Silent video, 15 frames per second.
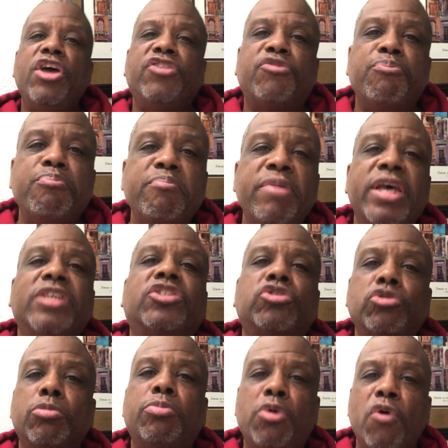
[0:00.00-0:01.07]
it's
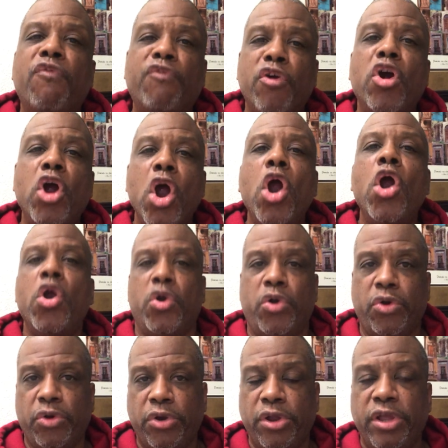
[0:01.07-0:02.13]
miserable for her.
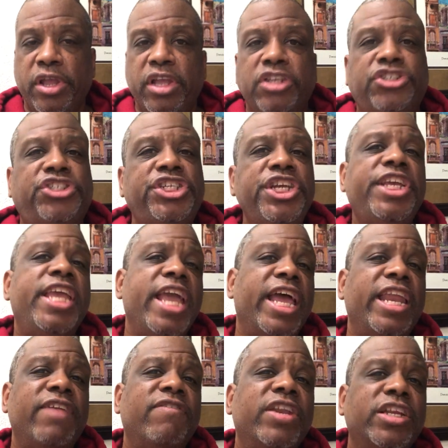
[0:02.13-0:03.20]
She
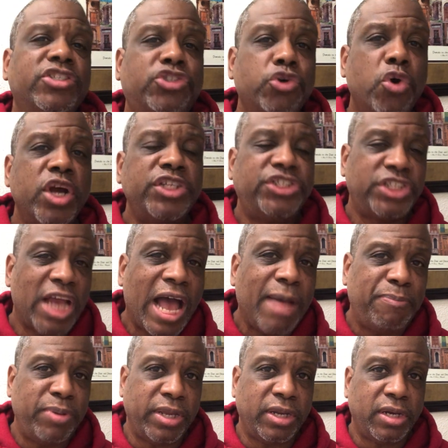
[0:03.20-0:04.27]
can't even enjoy
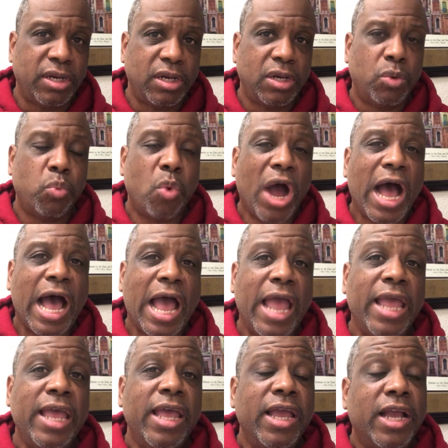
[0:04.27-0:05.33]
shopping. Why?
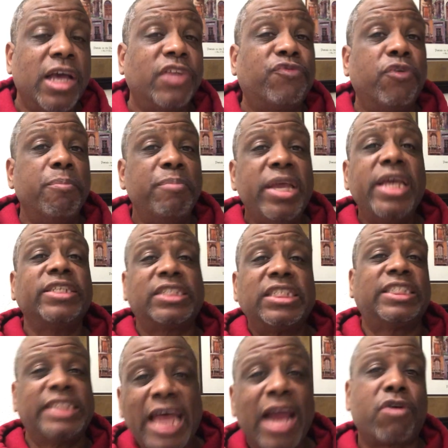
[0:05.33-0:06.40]
Because for me, it's a
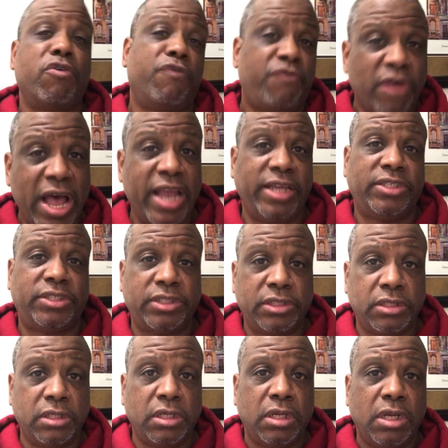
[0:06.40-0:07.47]

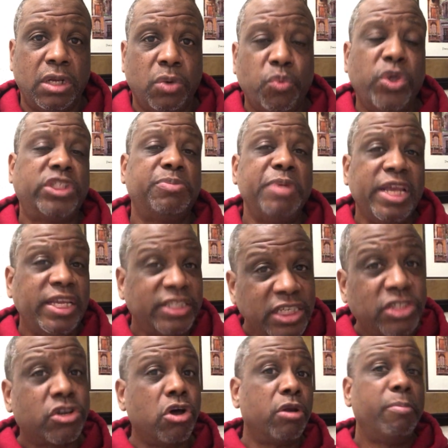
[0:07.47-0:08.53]
sacrifice, which means
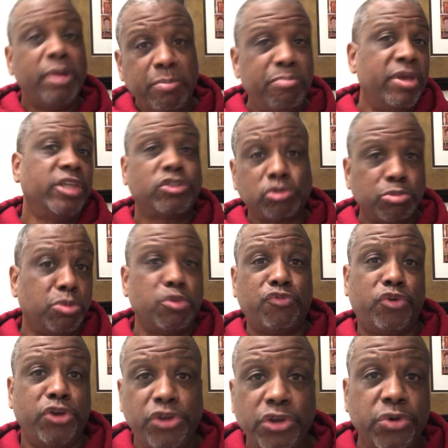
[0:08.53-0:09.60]
it's going to be miserable
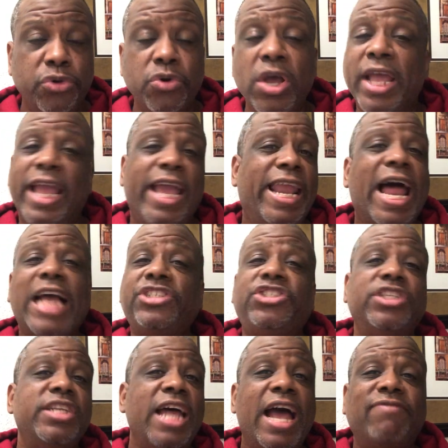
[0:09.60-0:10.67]
for you, and I
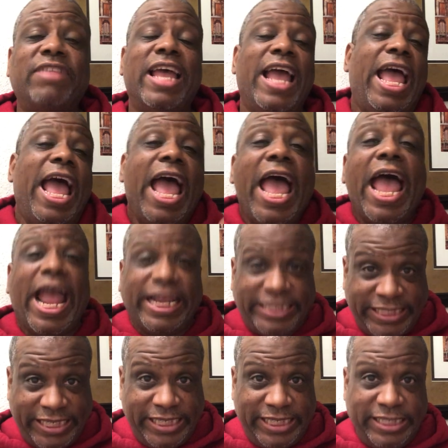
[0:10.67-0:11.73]
shouldn't have to
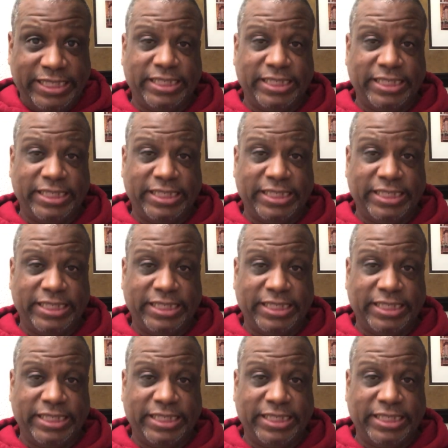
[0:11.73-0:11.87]
act